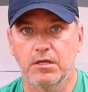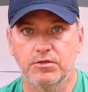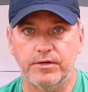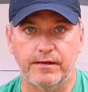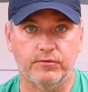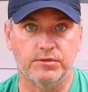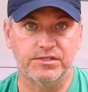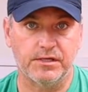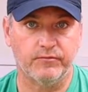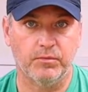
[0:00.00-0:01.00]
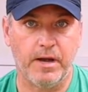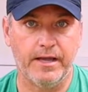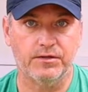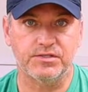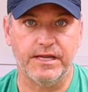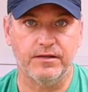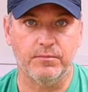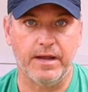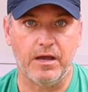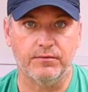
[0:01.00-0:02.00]
travel several miles down the
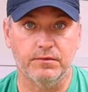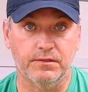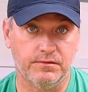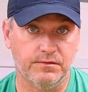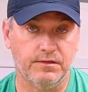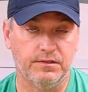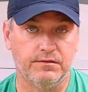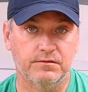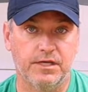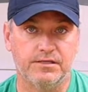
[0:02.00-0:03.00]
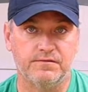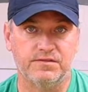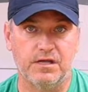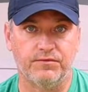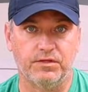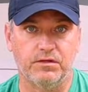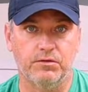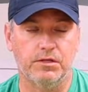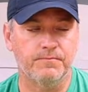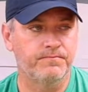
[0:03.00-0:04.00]
mountain, in the case of South
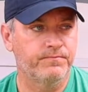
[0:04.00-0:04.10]
Dakota,